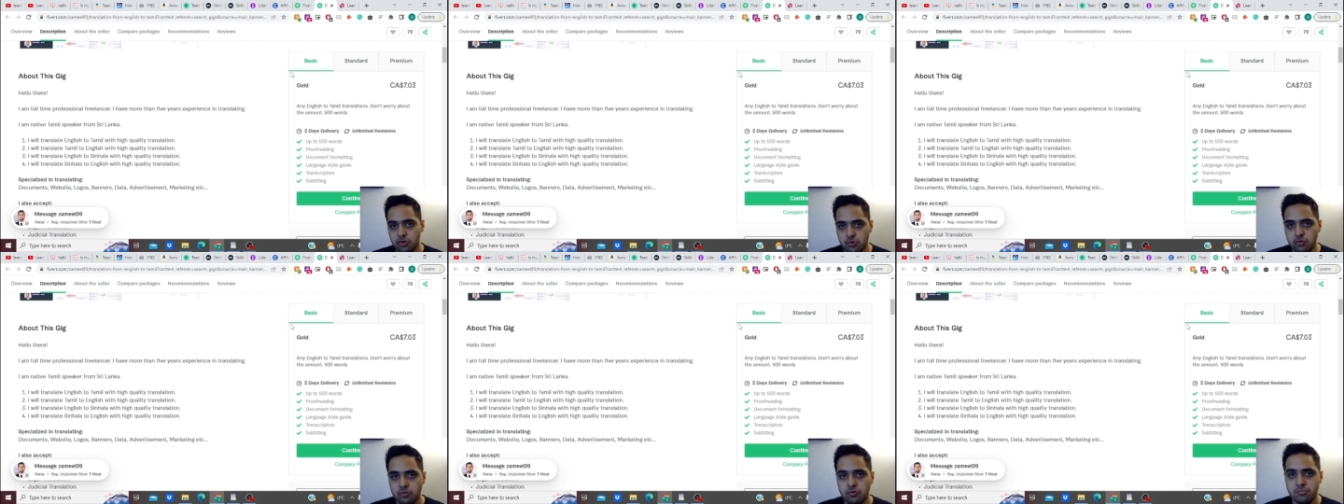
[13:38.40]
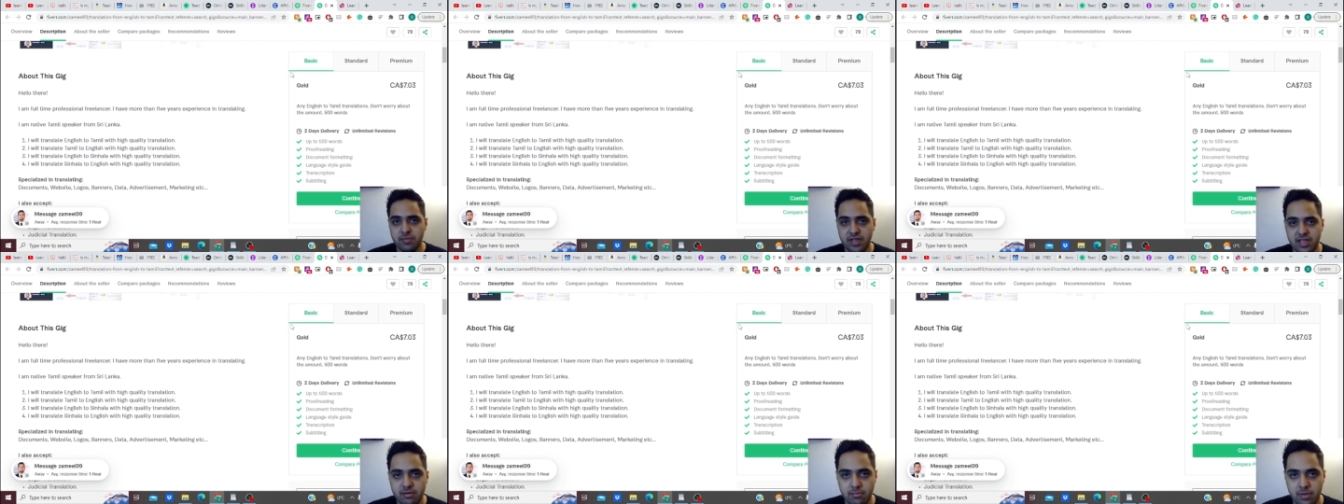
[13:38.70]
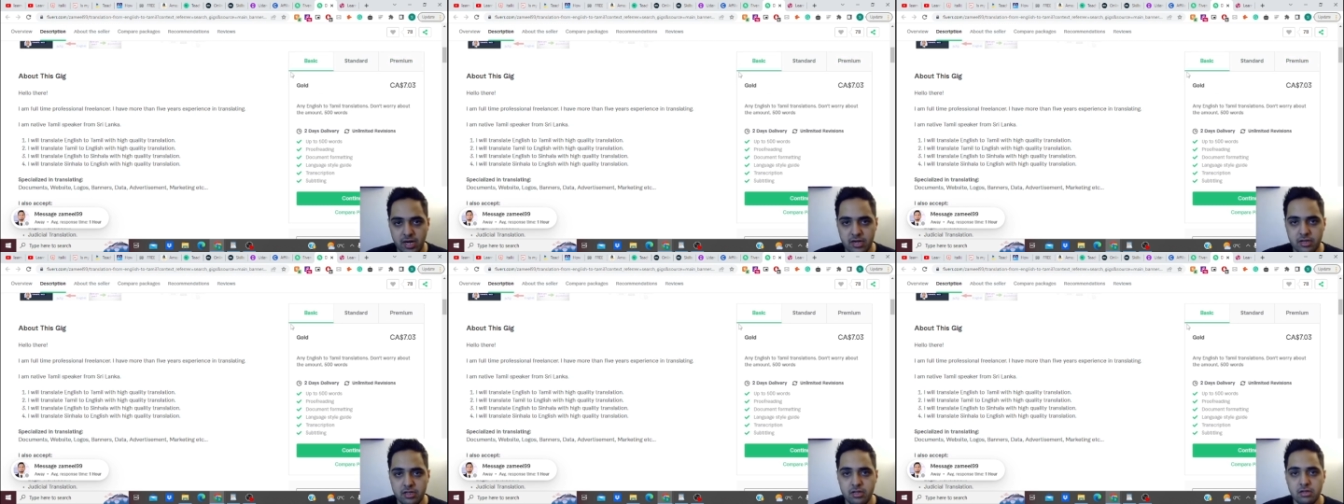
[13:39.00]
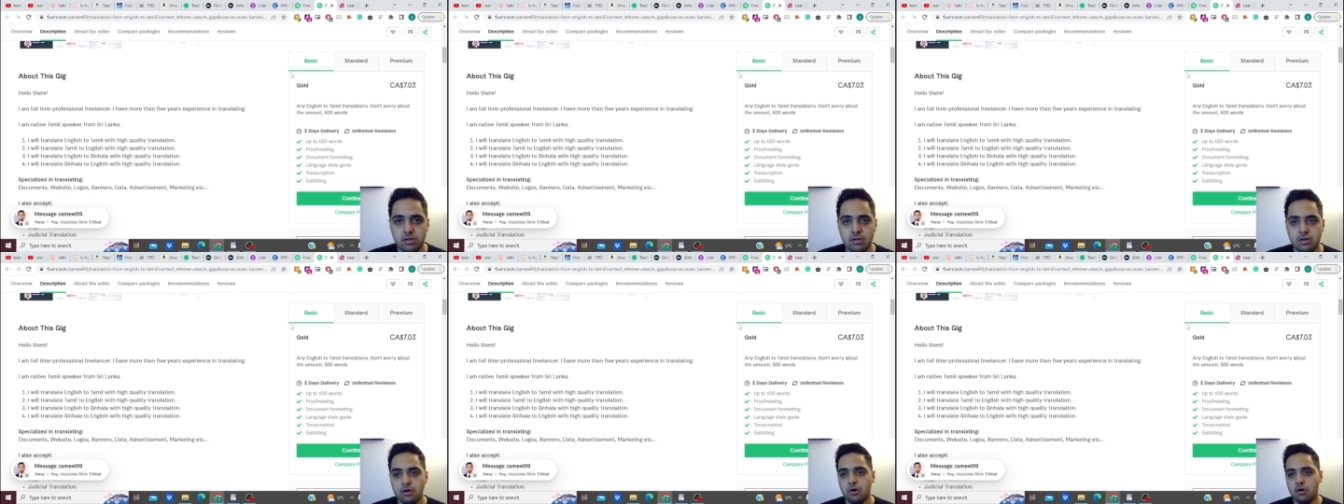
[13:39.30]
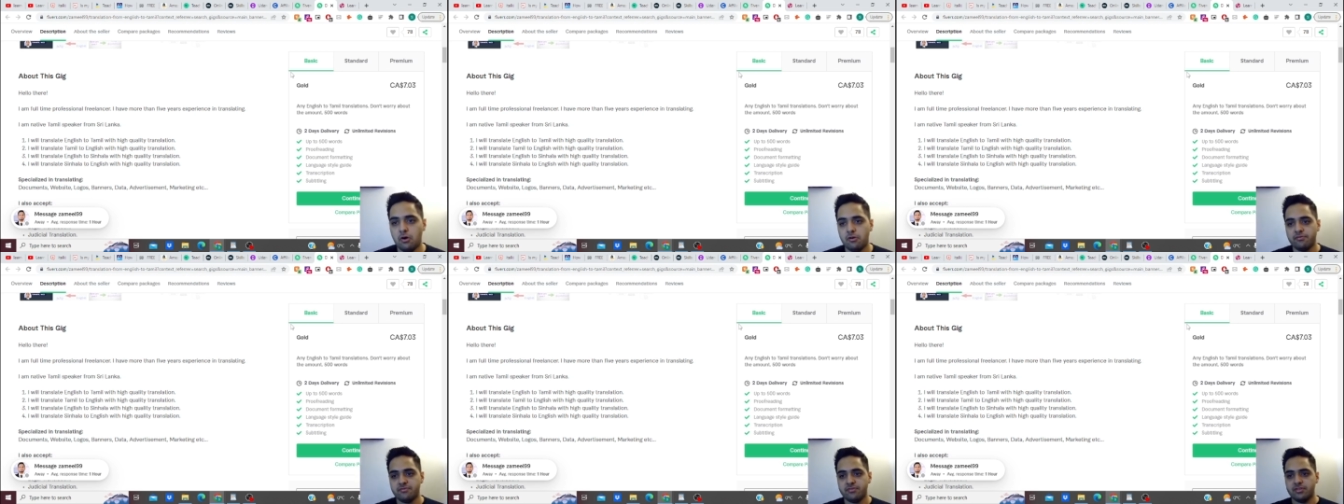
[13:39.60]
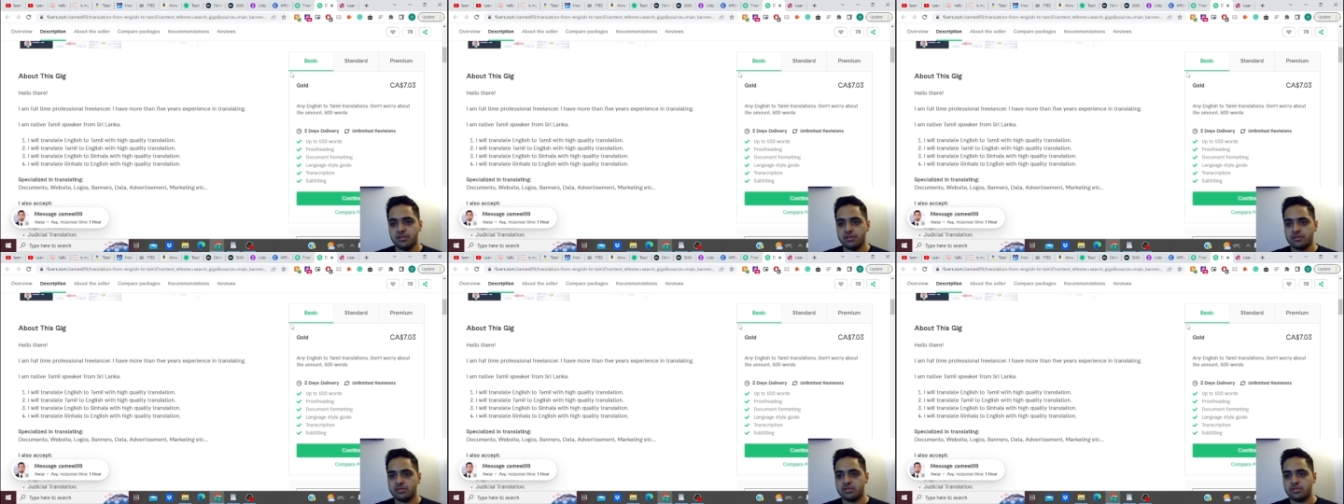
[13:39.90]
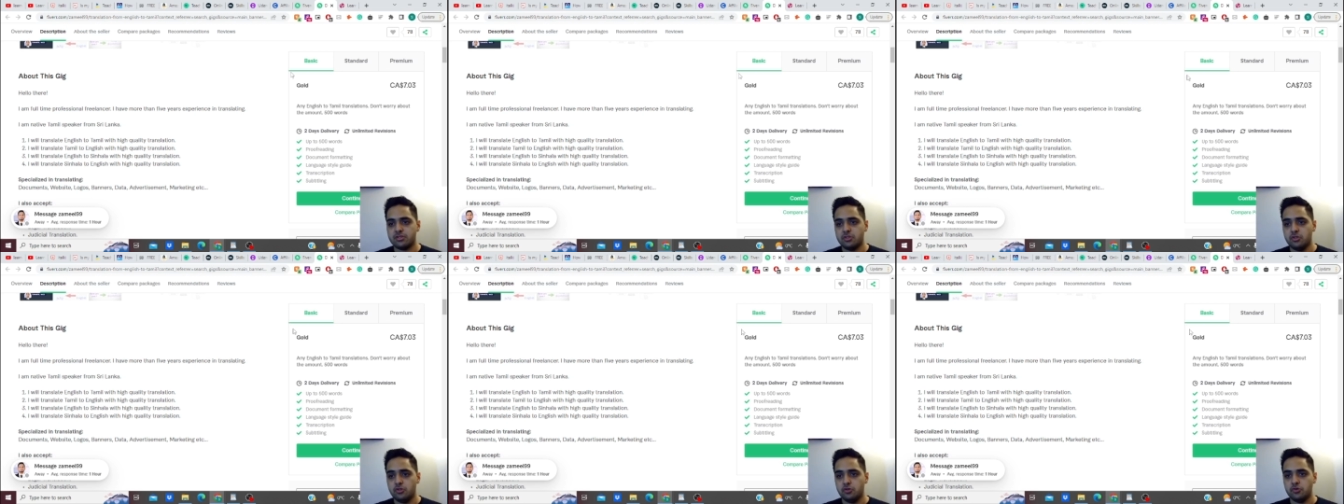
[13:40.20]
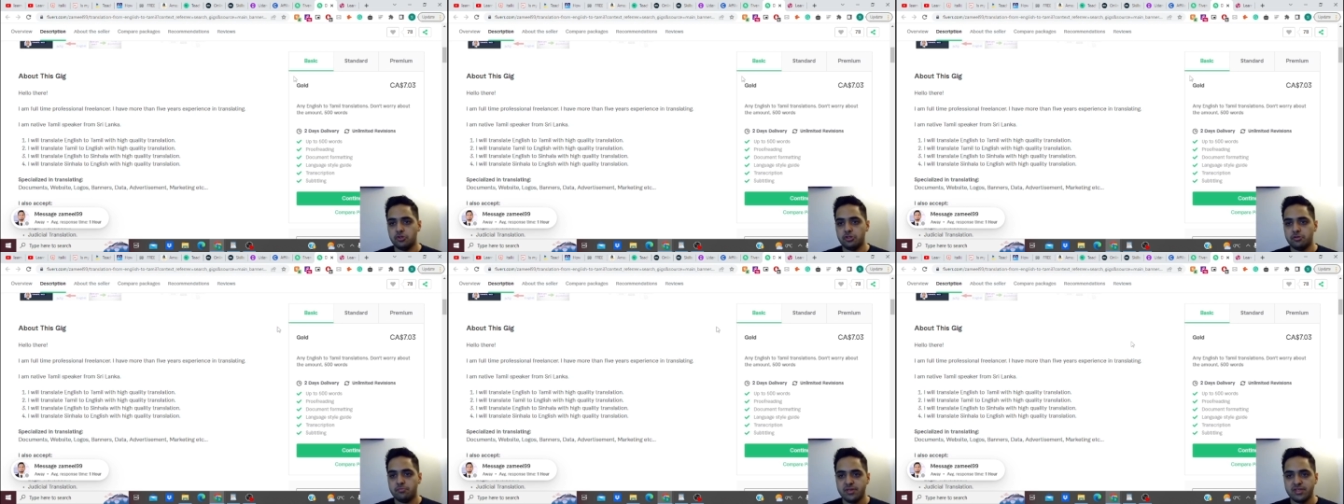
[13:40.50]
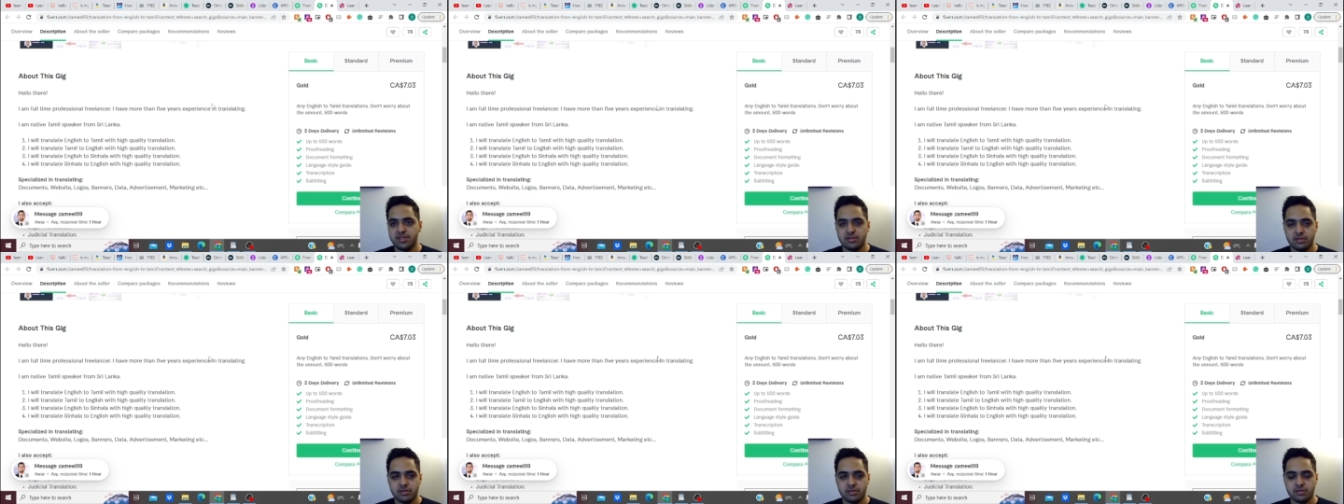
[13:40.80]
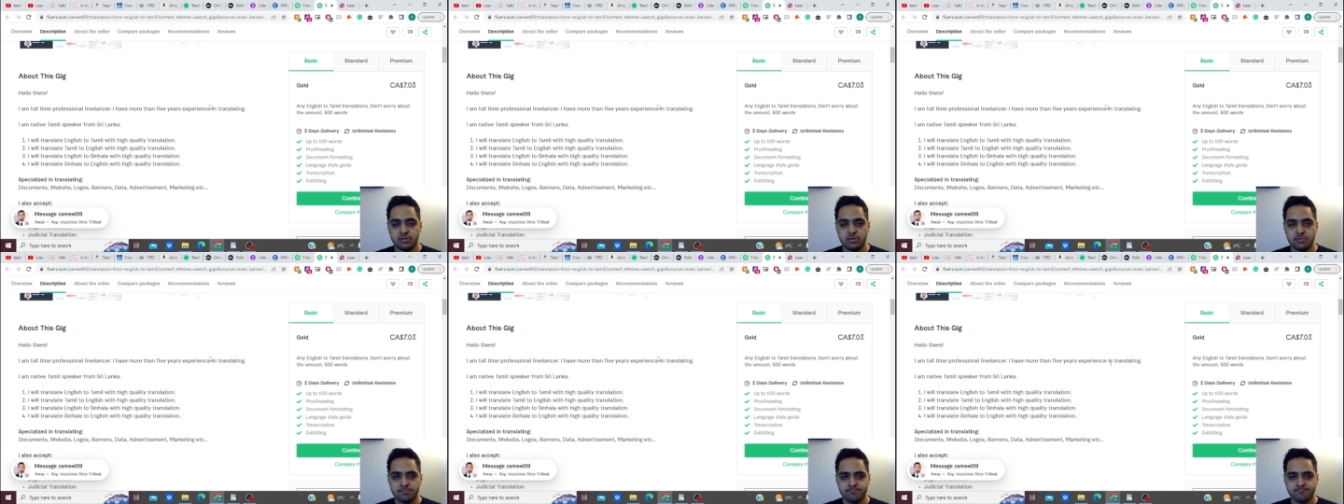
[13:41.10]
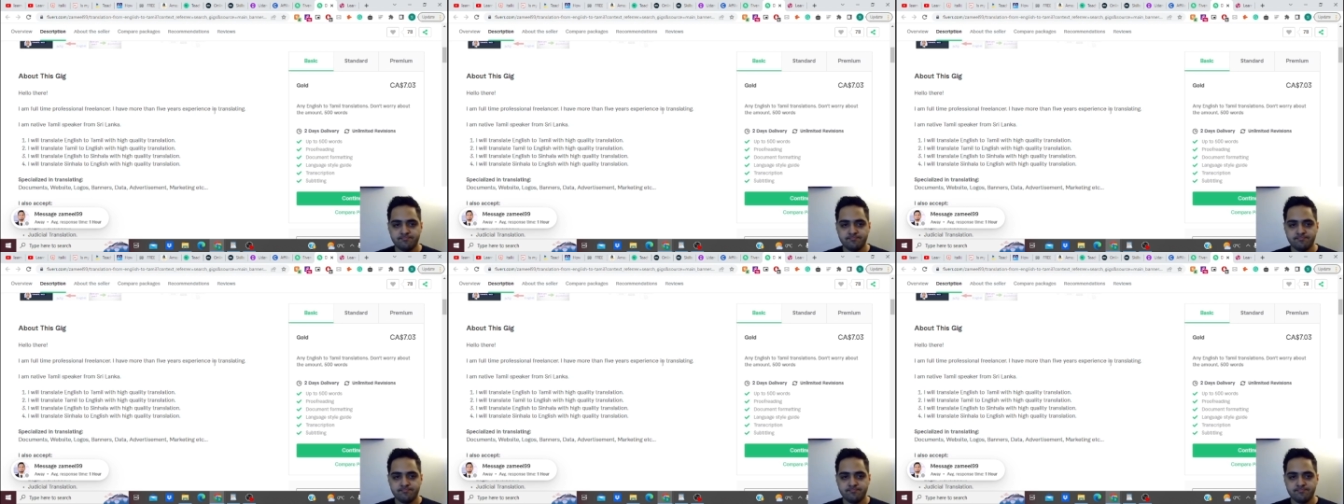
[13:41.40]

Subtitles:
to make money off this YouTube business.